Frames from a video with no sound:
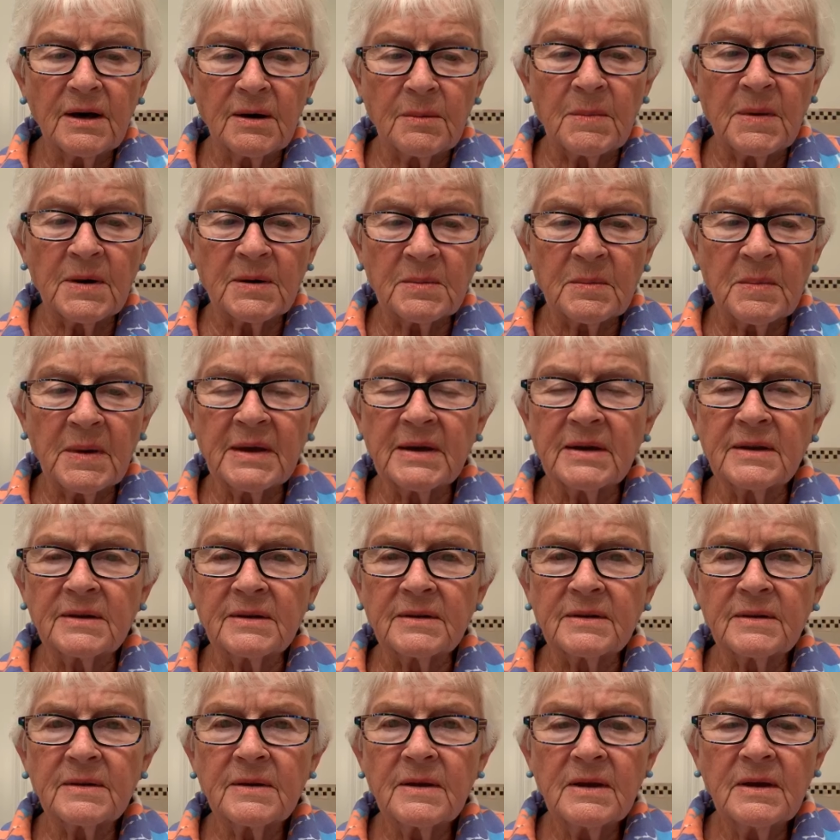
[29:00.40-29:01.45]
among
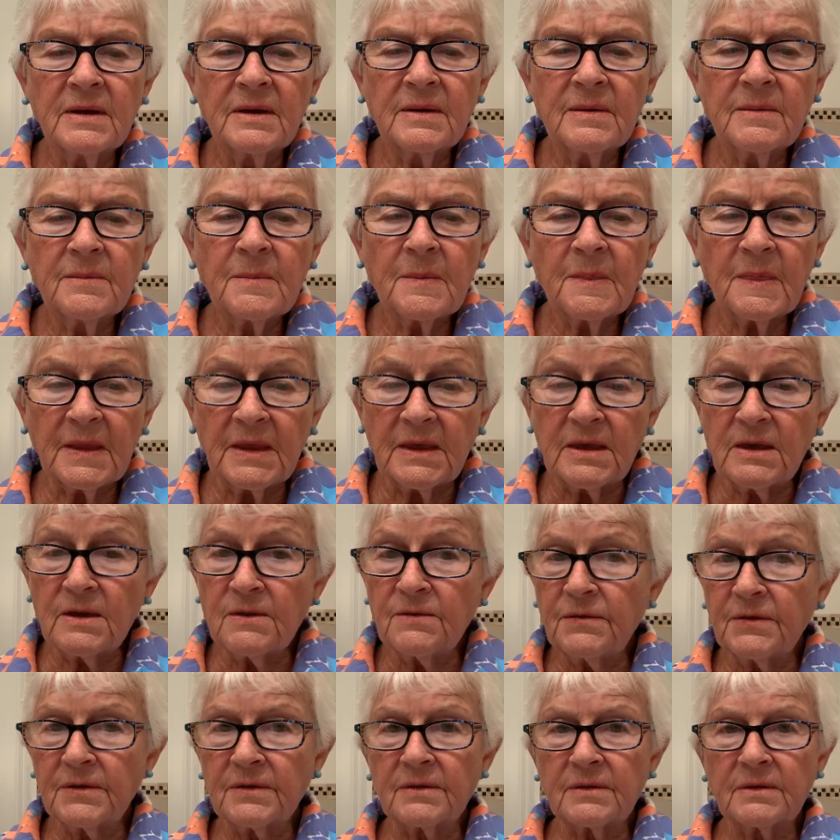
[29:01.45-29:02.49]
men,
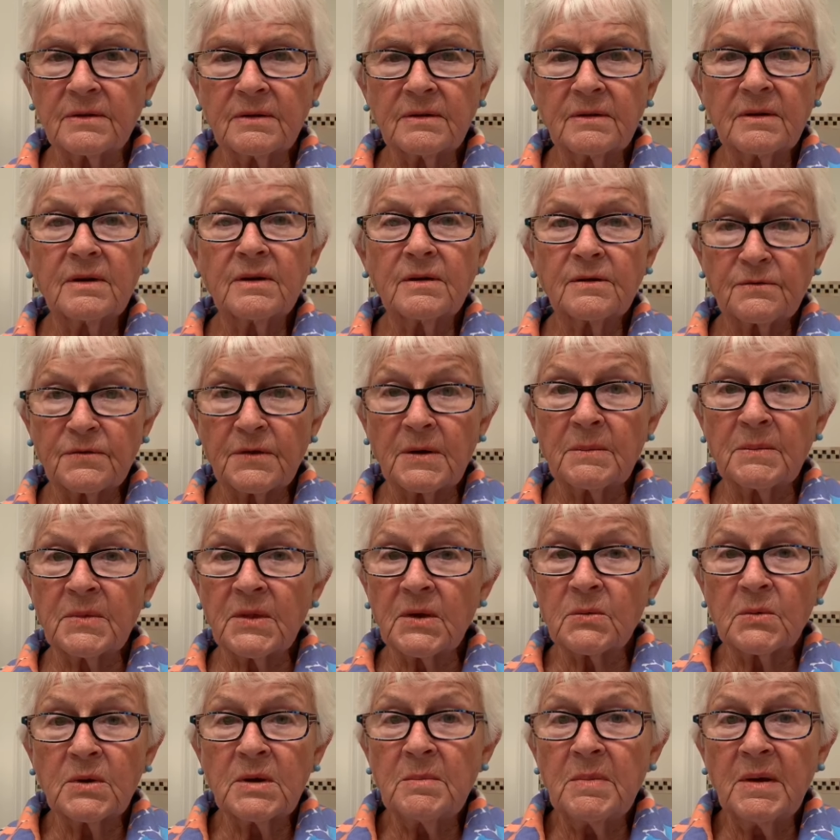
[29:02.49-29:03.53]
even from
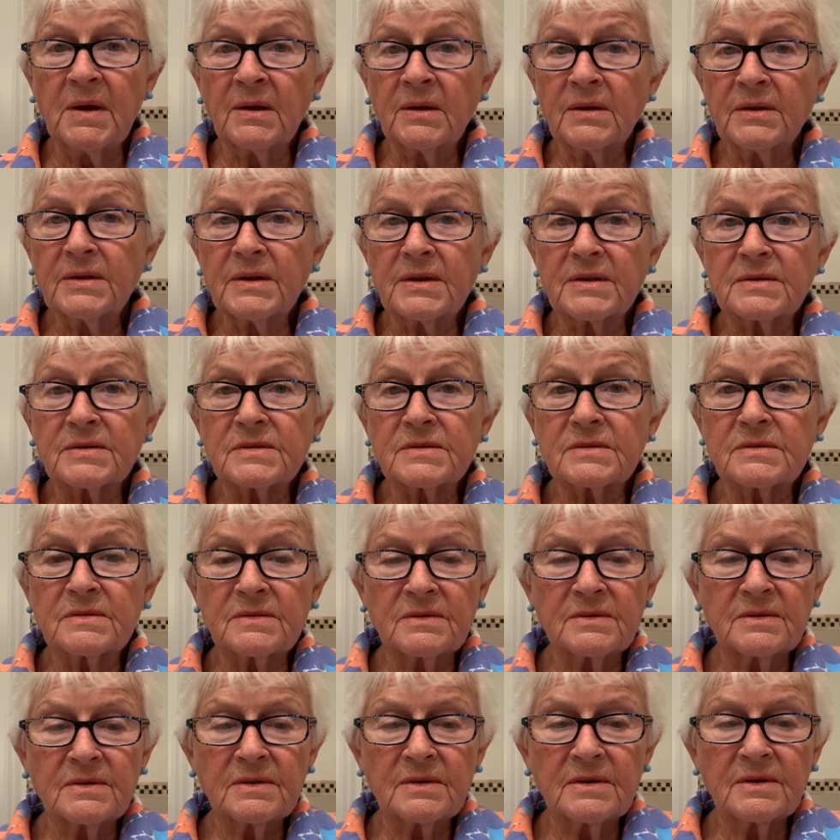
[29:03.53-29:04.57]
the rebellious